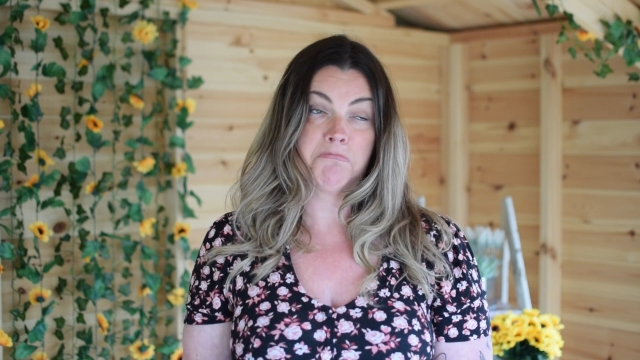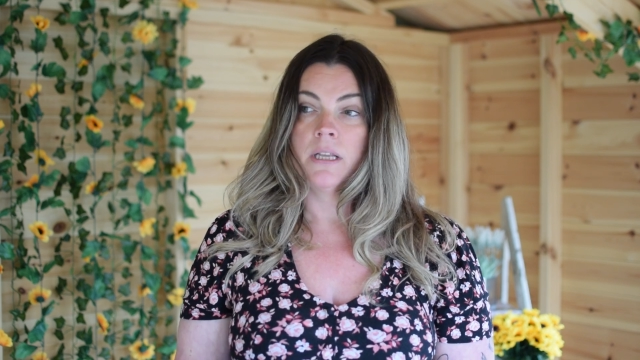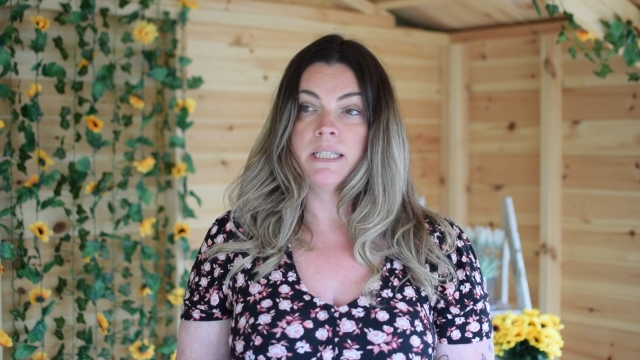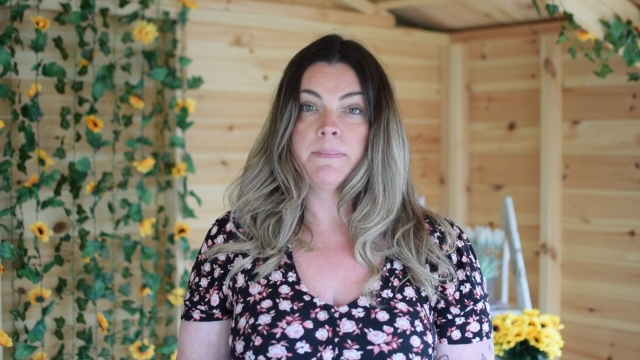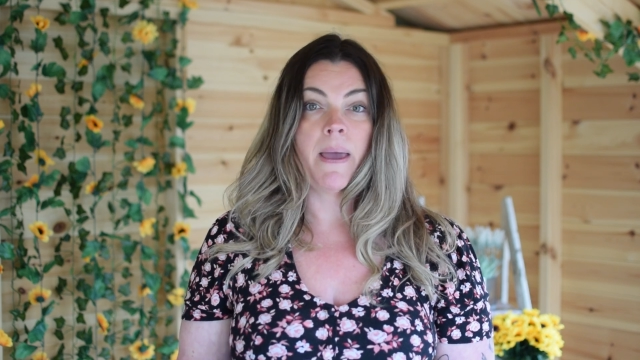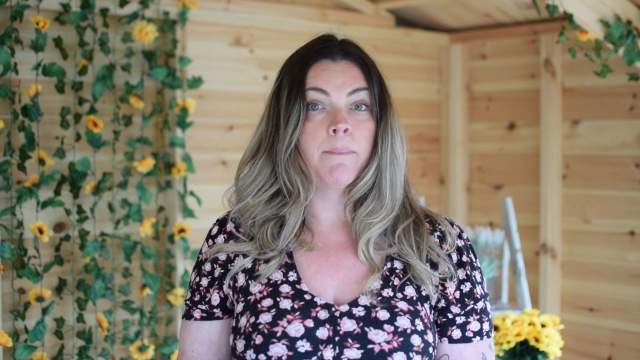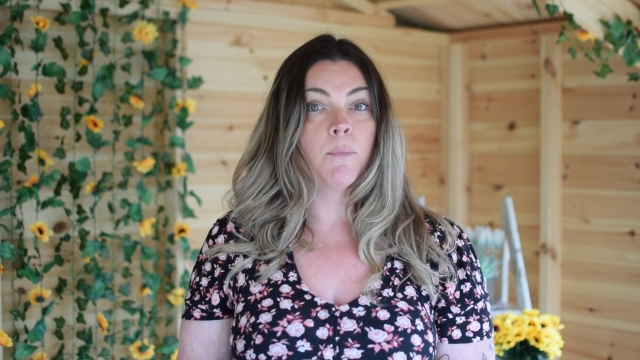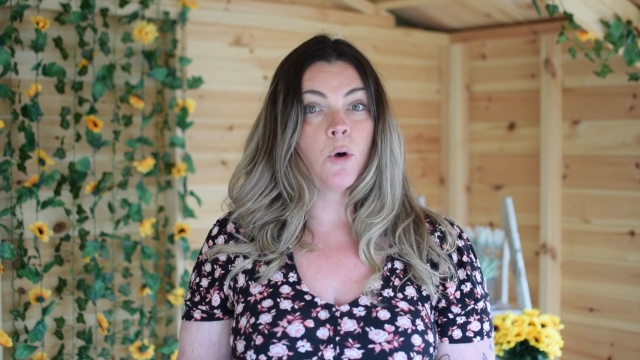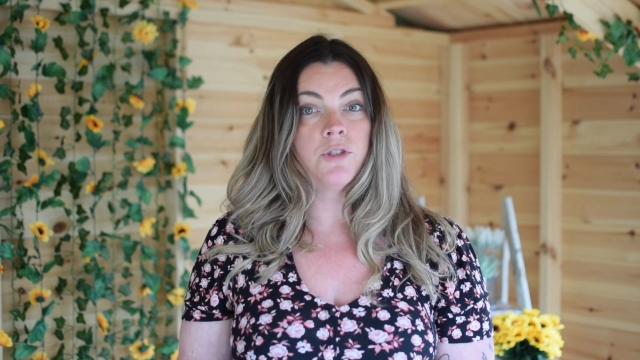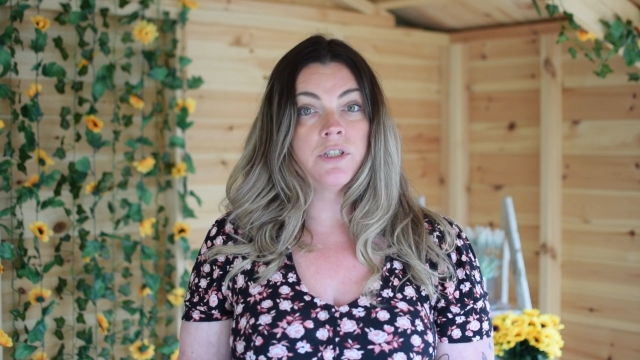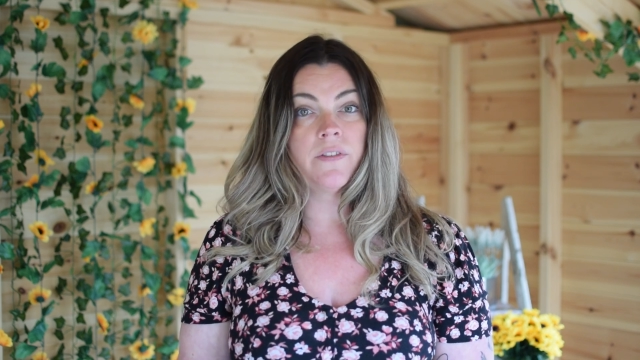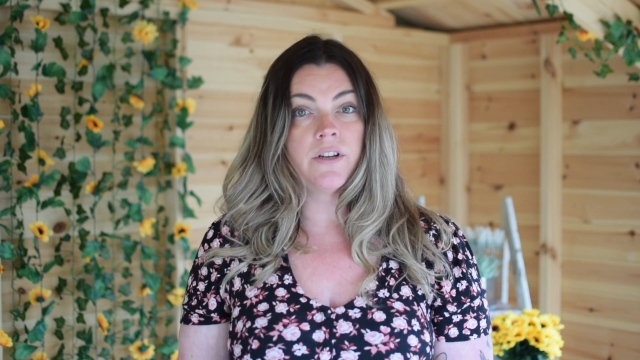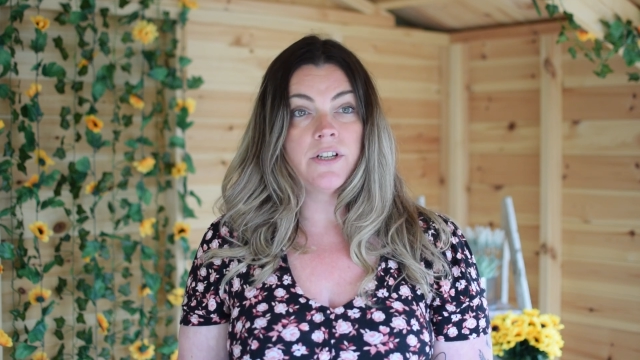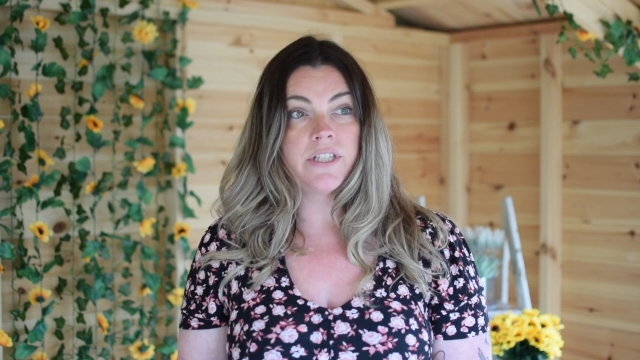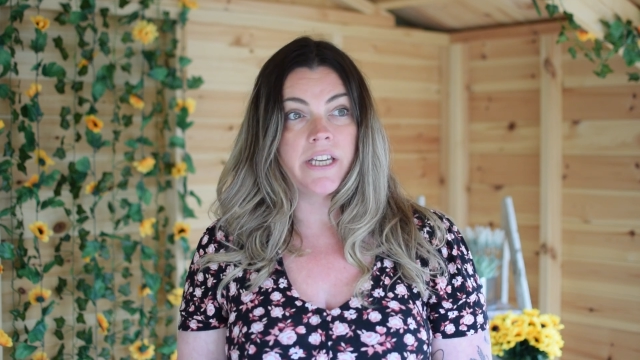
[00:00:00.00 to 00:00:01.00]
They spent most
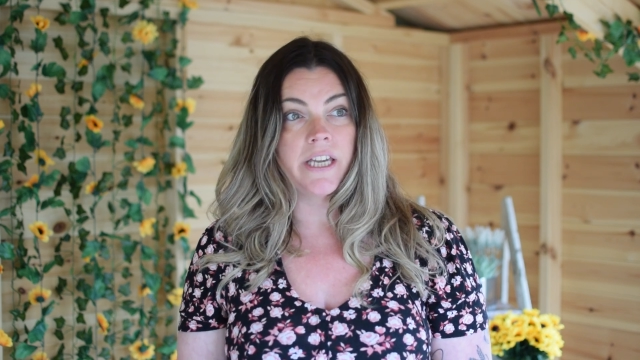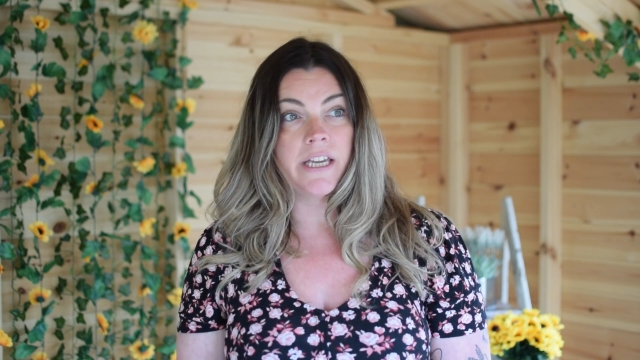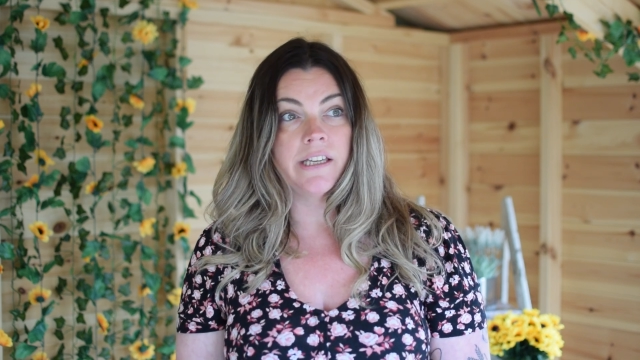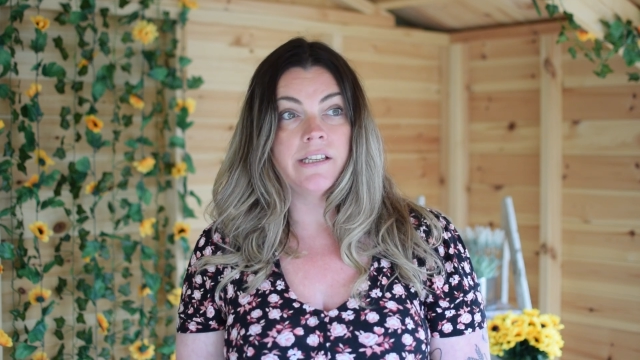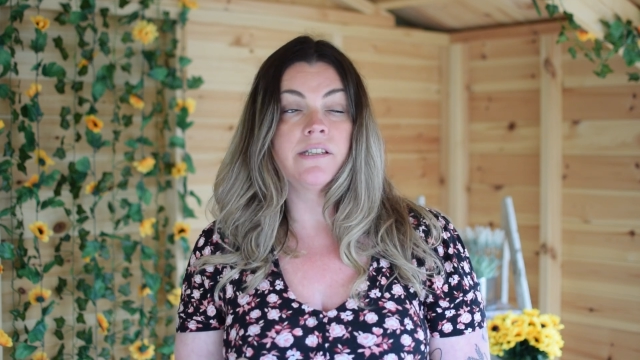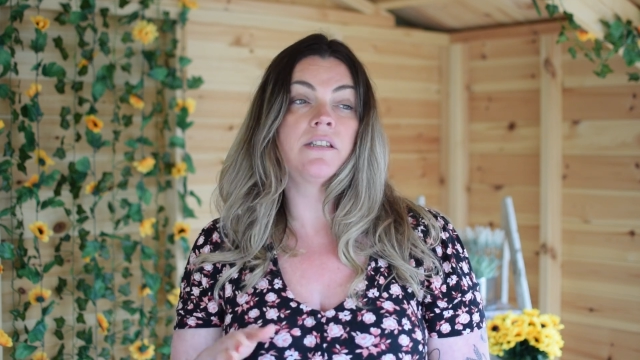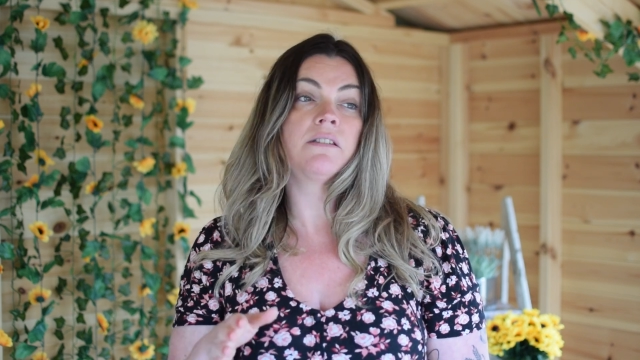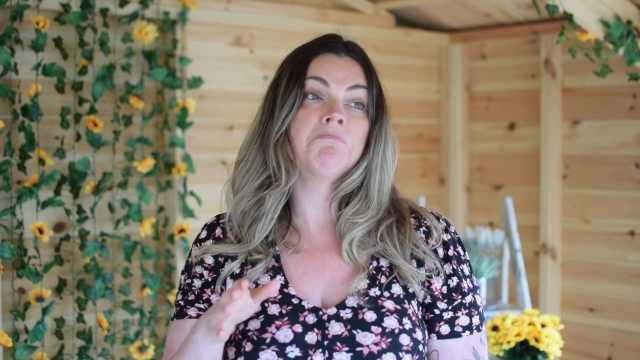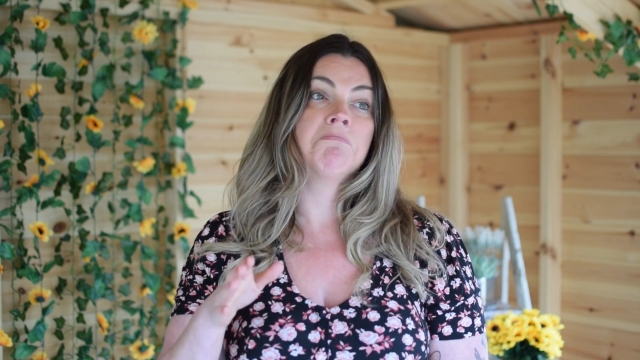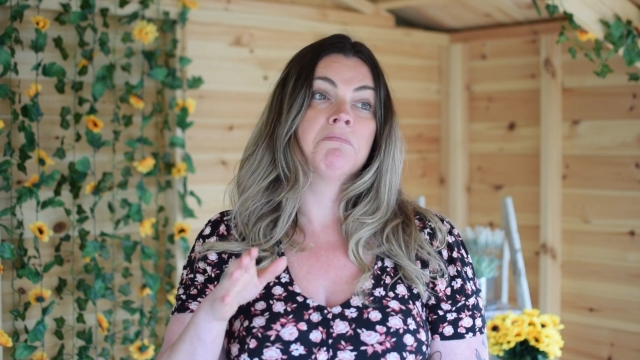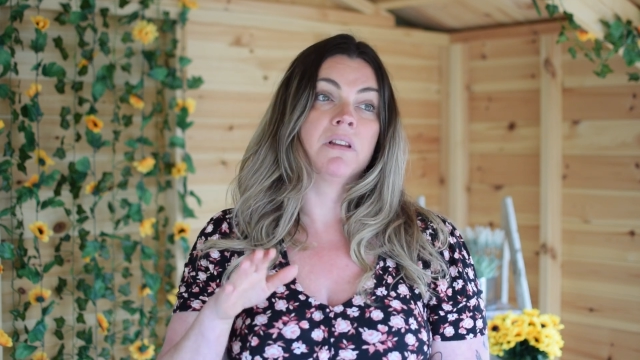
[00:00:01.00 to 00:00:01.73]
of their days